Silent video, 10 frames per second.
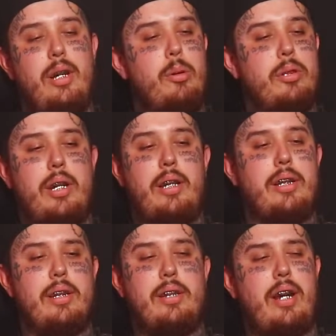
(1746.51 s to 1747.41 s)
it was like
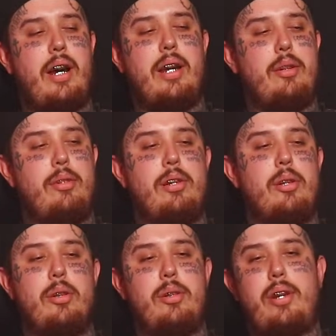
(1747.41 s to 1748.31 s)
this side
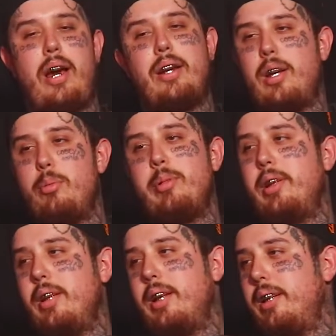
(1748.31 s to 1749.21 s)
little side
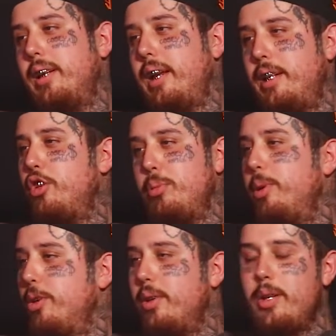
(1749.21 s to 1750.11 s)
company that did like
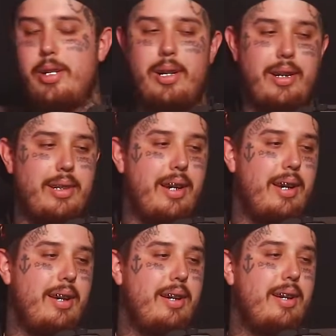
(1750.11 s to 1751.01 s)
distribution and shit like that.
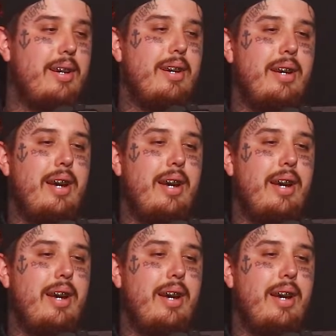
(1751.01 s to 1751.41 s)
Okay.